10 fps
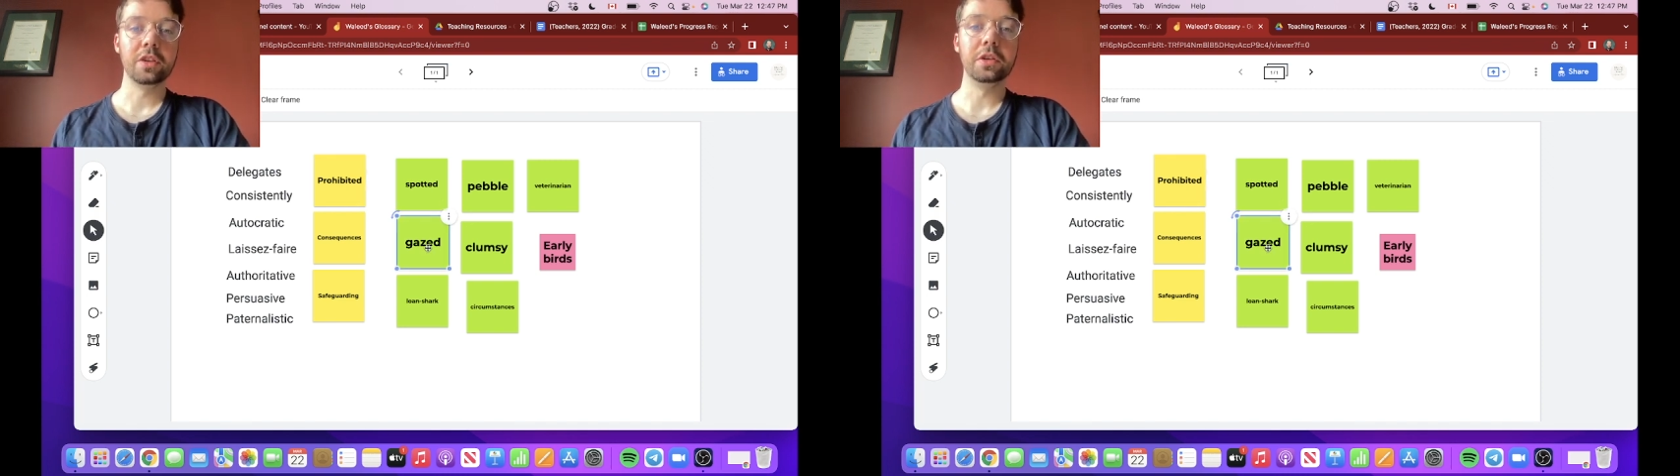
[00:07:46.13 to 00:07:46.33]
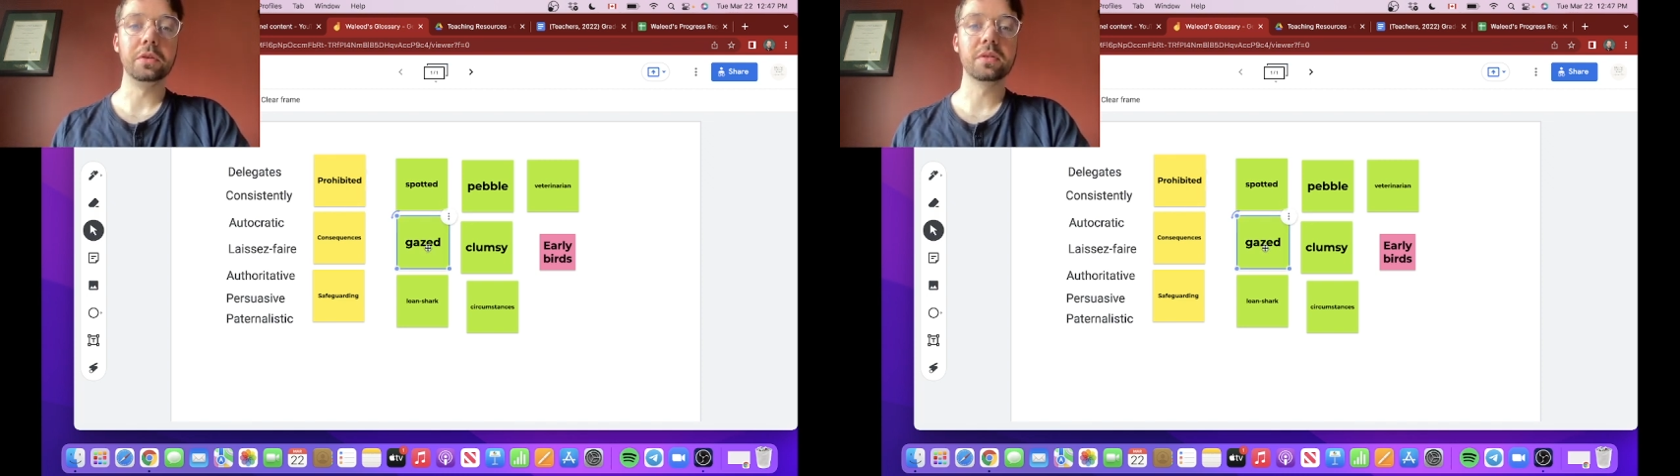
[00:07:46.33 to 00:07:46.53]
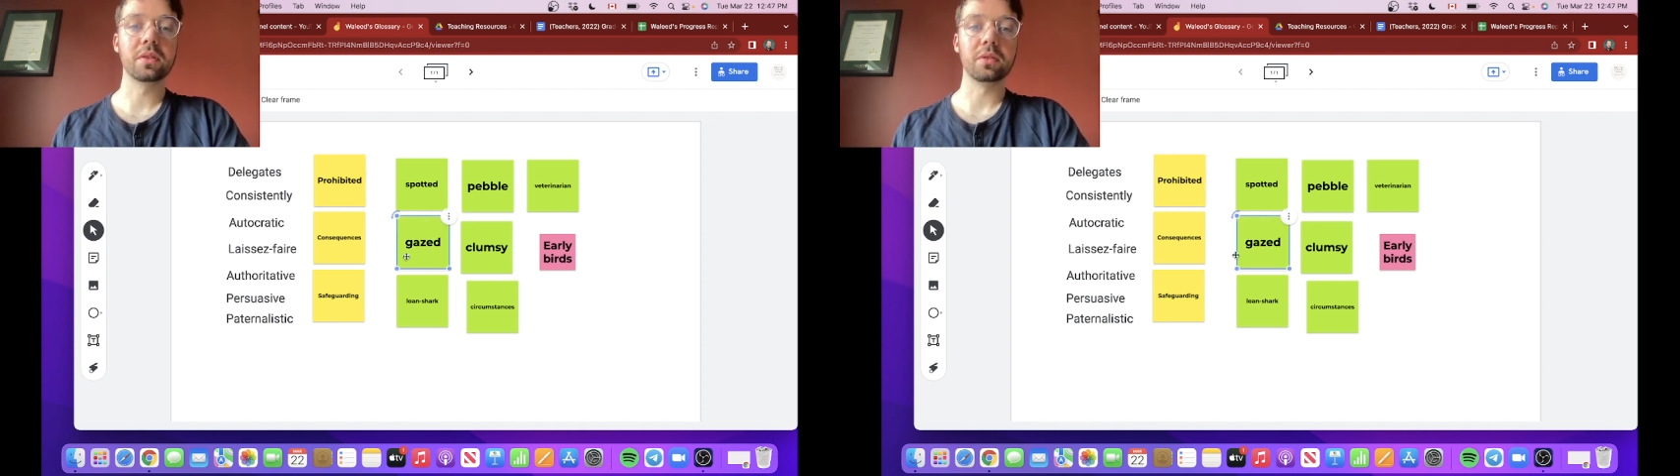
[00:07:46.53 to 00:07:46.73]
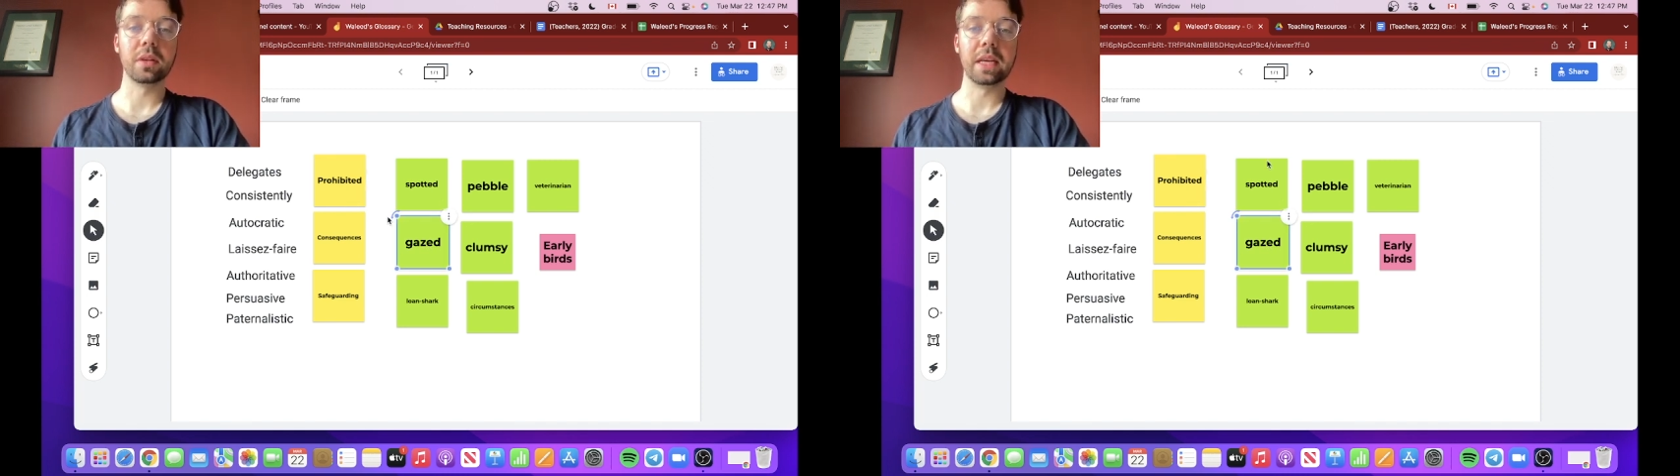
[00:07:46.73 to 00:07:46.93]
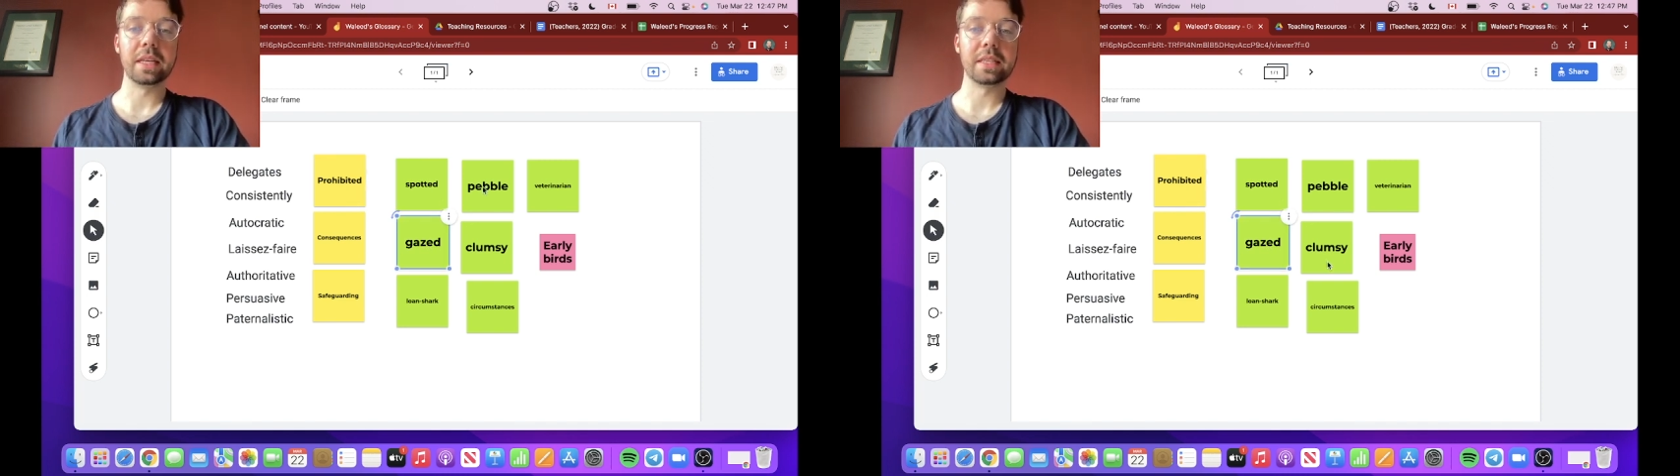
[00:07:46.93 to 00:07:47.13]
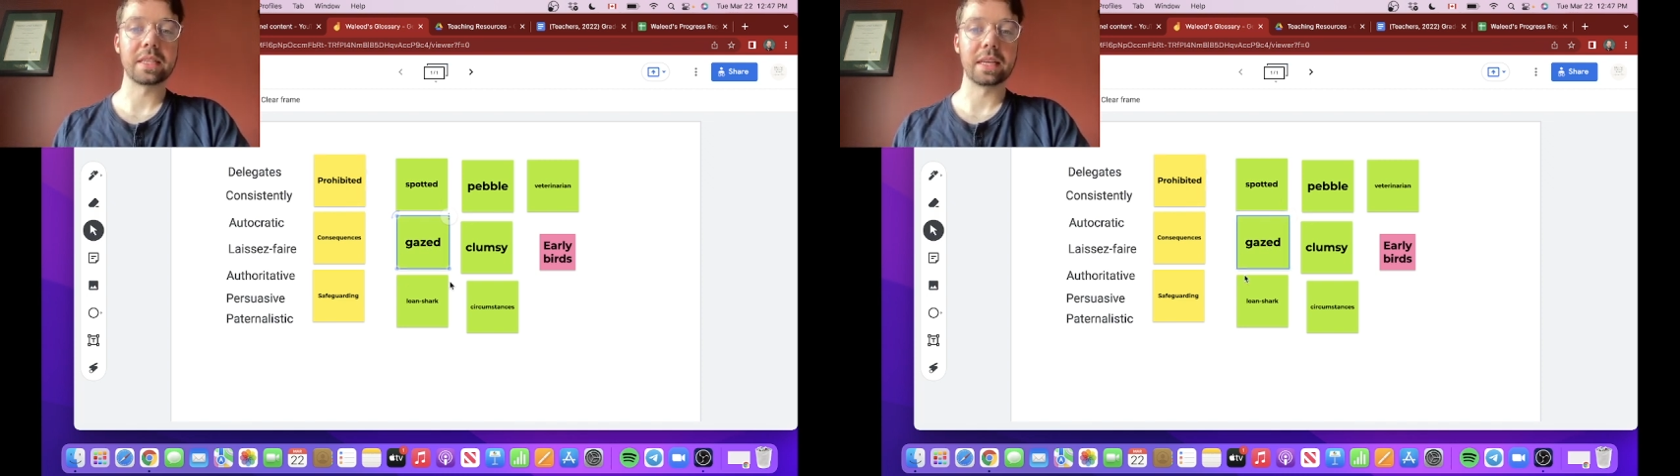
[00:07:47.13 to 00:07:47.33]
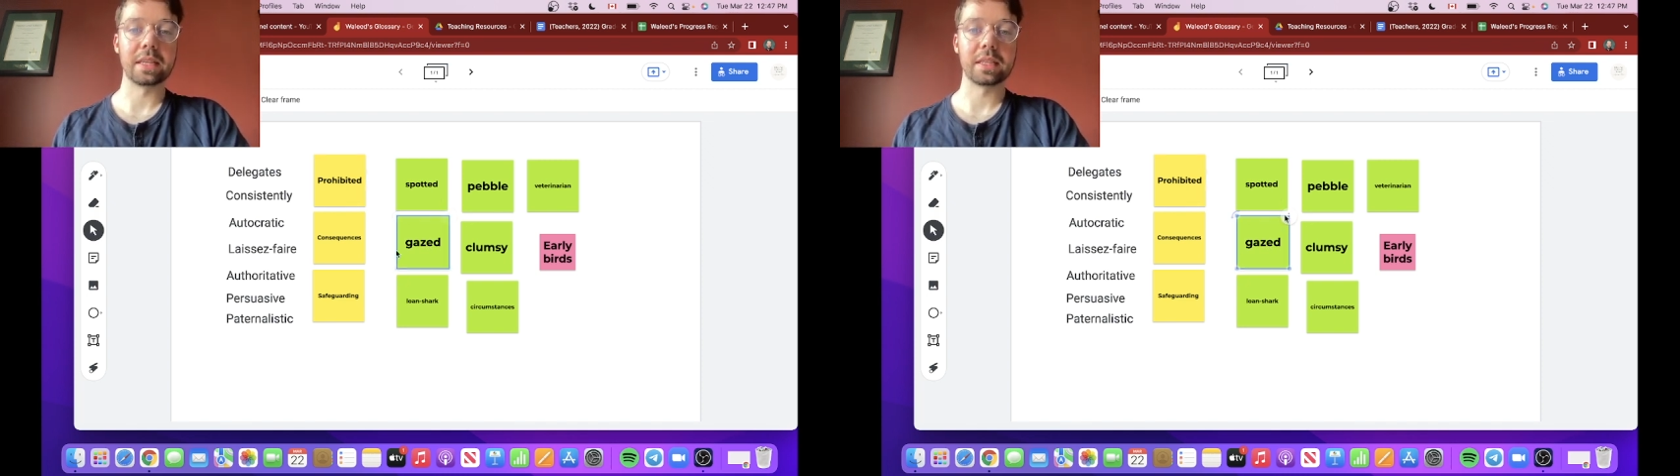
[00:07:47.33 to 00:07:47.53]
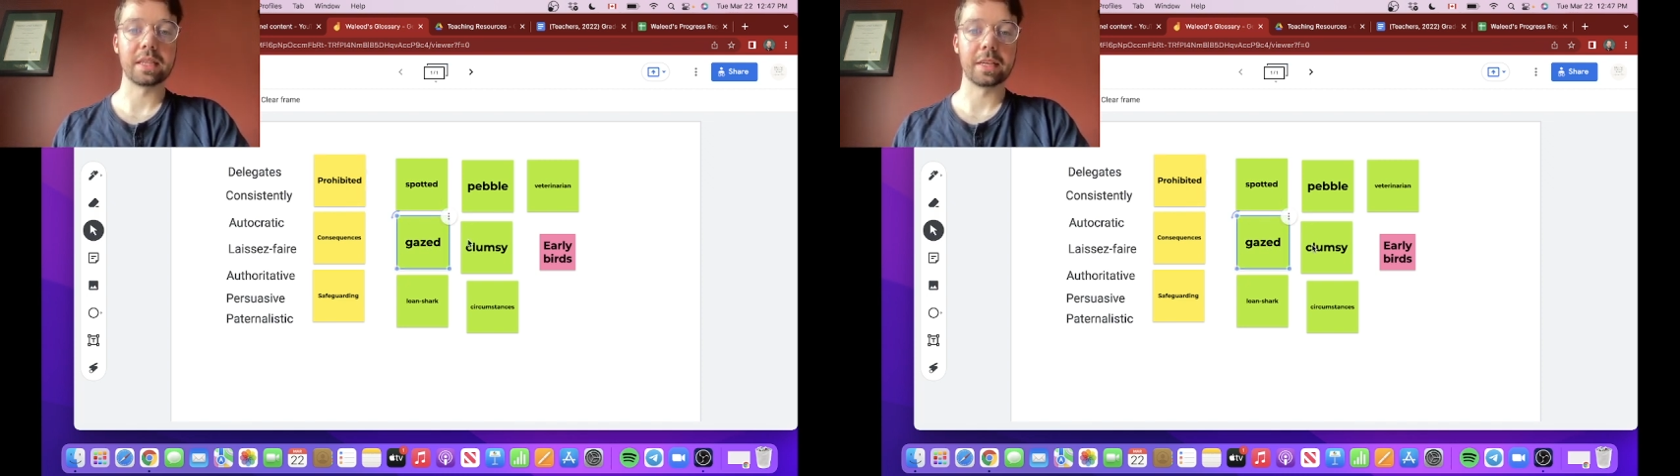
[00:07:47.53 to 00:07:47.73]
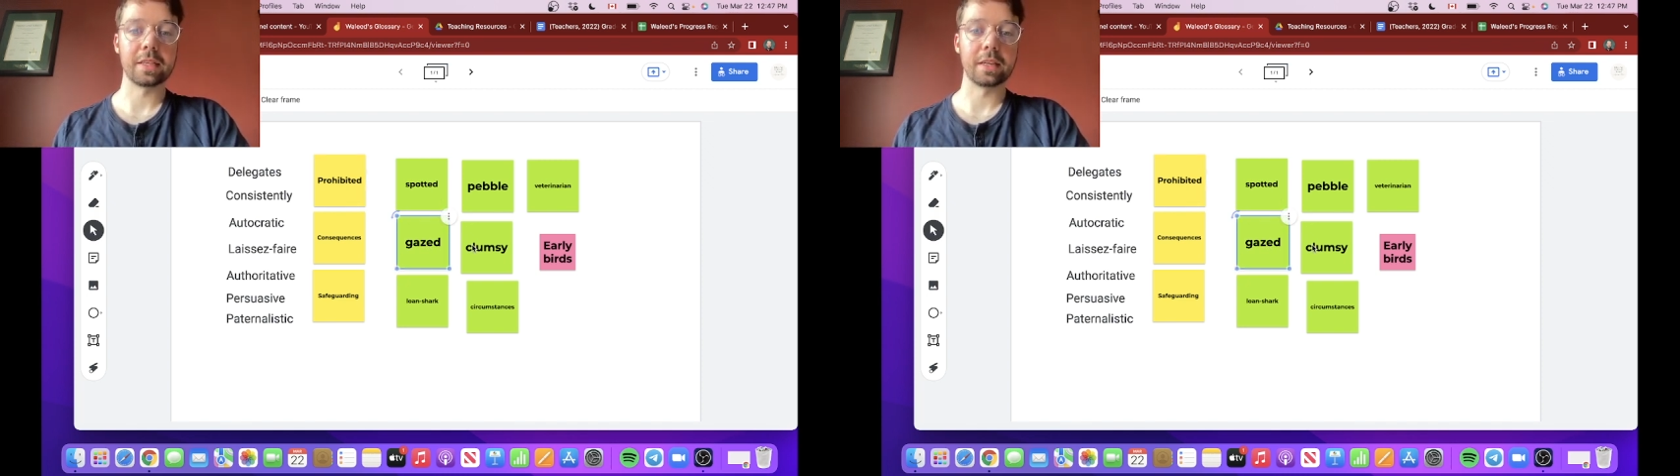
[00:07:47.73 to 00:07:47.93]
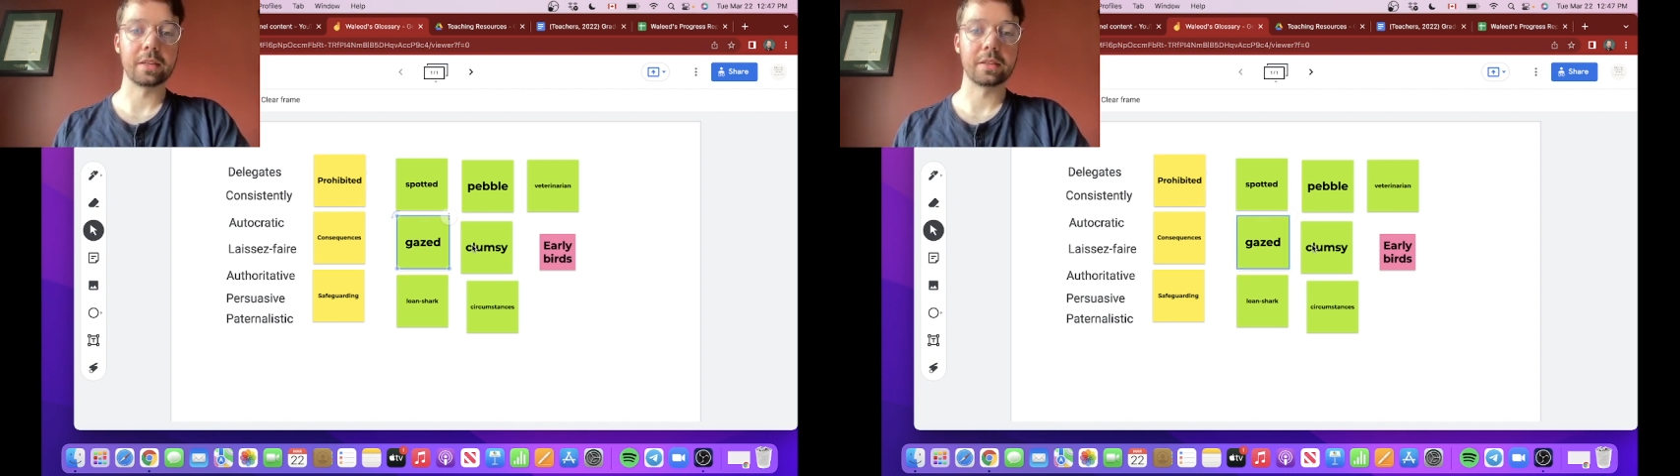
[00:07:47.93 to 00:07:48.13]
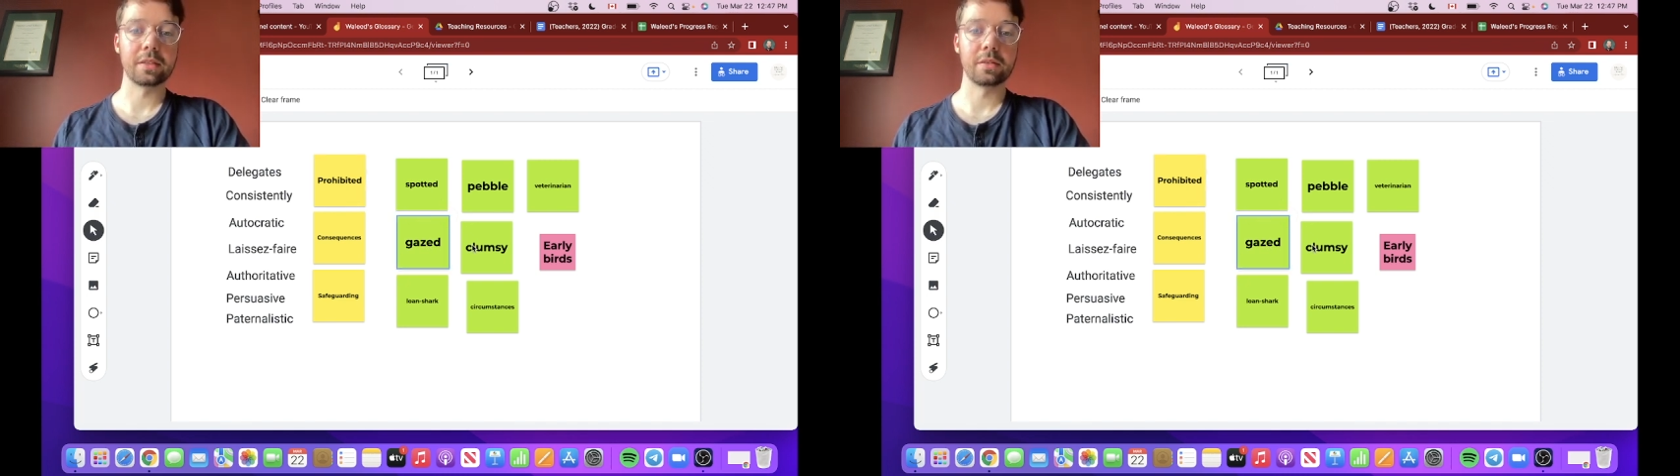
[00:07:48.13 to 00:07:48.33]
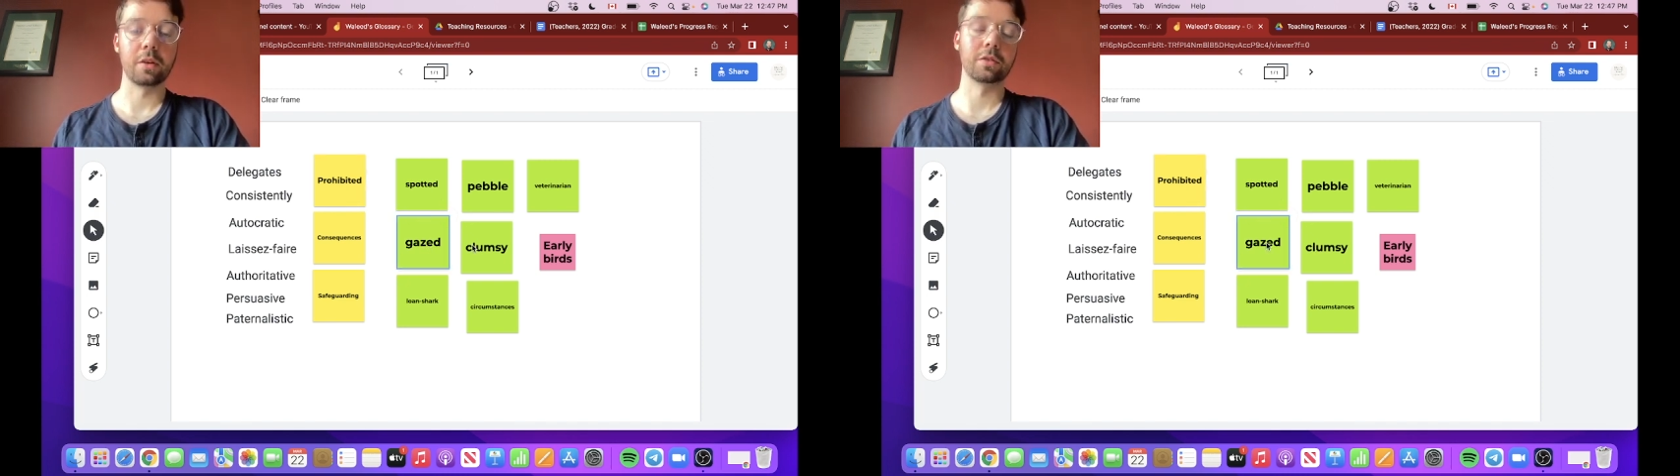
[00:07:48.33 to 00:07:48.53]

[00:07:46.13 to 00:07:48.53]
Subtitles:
gazed in a sentence.